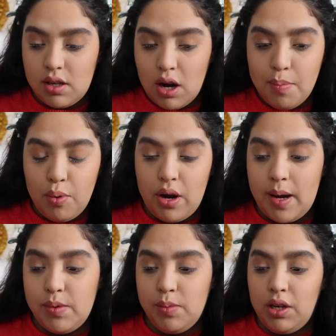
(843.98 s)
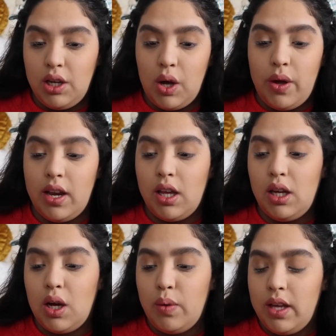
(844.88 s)
are primed, I'm gonna go ahead and
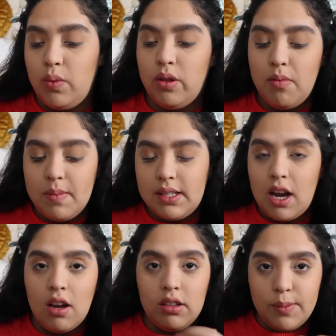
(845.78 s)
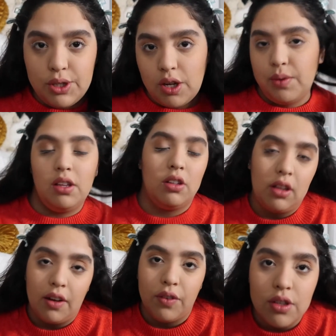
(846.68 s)
go in with my mascara. Let me show you what they look
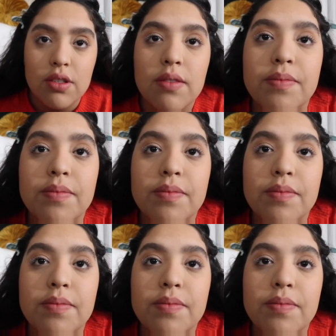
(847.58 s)
like first.